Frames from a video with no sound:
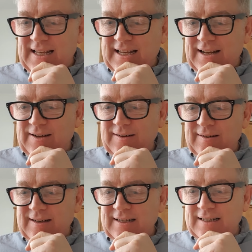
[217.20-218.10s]
you know,
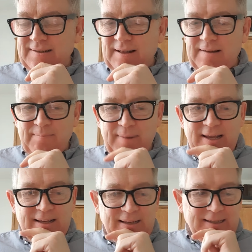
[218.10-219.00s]
it doesn't
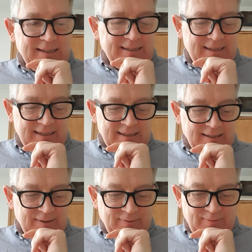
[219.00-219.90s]
make us uh,
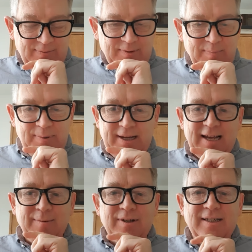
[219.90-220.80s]
sort of being
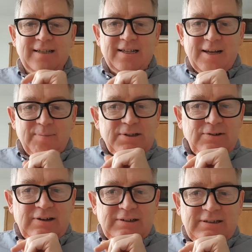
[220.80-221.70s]
able to set up a
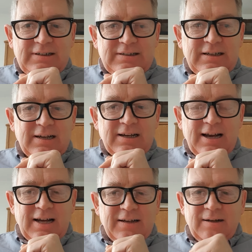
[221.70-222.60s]
structure.
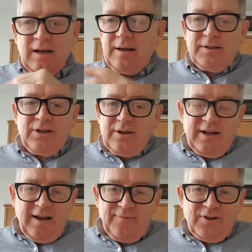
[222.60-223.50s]
And uh,
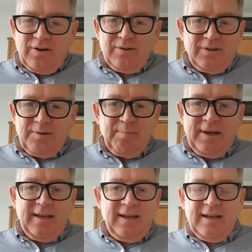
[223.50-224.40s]
certainly, I've chosen to
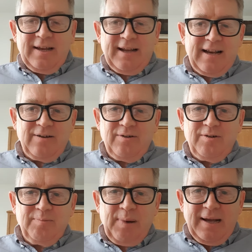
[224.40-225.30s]
be an
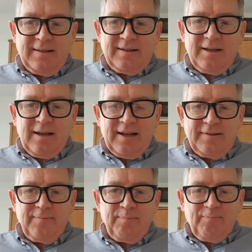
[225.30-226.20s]
analog painter,
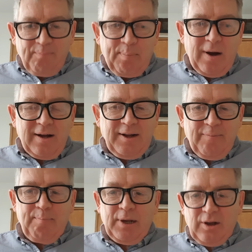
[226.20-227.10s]
and partly
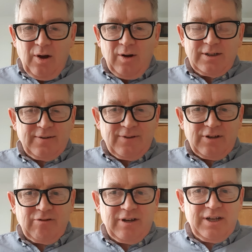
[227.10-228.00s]
because of the
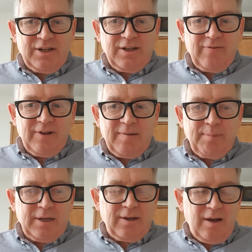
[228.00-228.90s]
tradition of it,
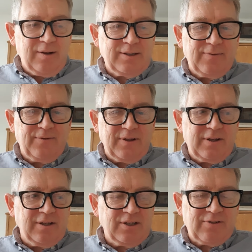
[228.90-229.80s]
because of the
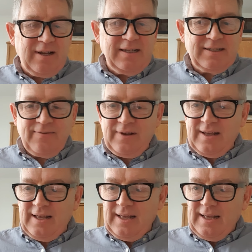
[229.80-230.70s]
constraints of
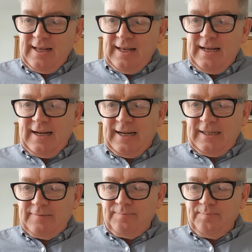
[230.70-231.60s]
it,
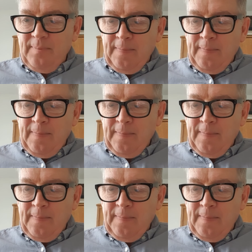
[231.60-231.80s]
um,